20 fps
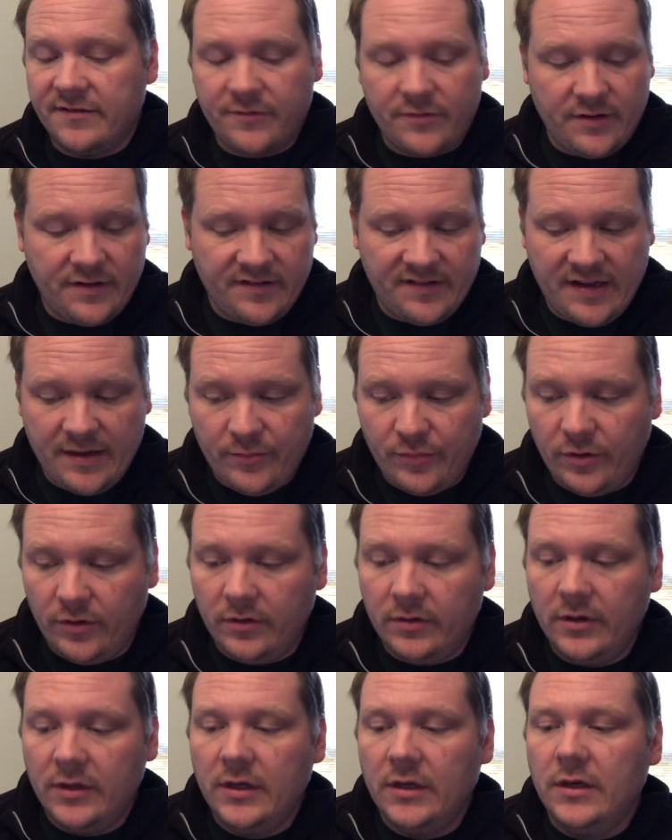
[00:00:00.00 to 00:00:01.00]
For
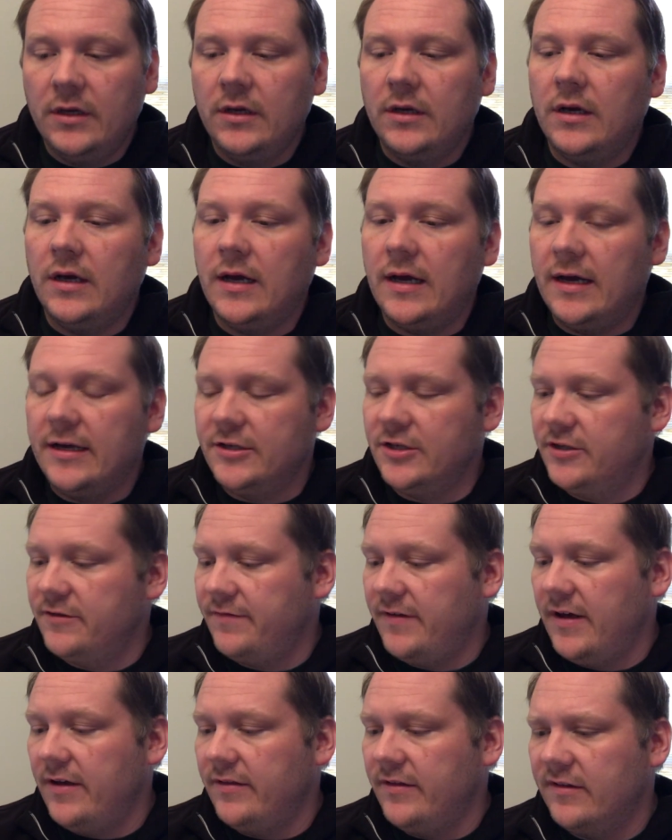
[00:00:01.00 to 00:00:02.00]
example, I just
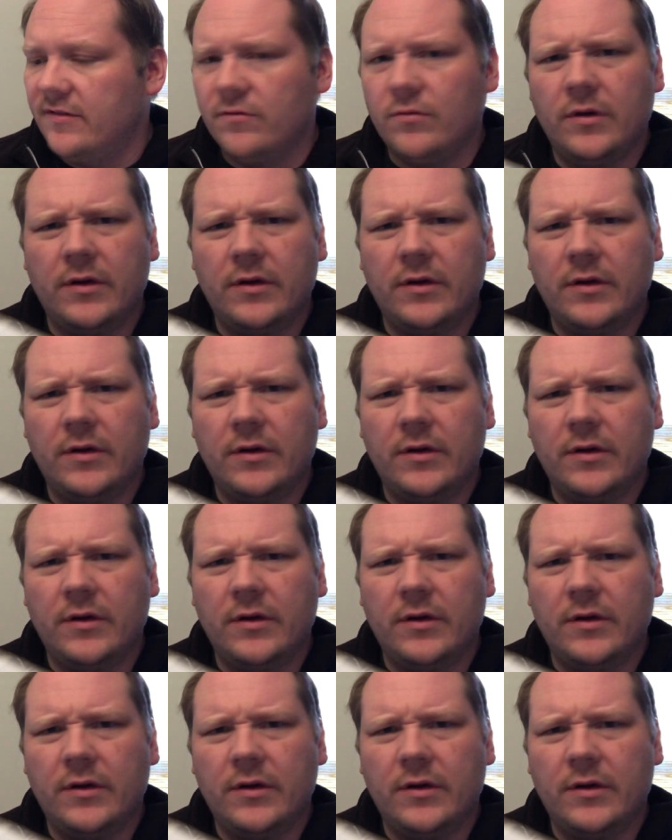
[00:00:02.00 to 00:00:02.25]
found this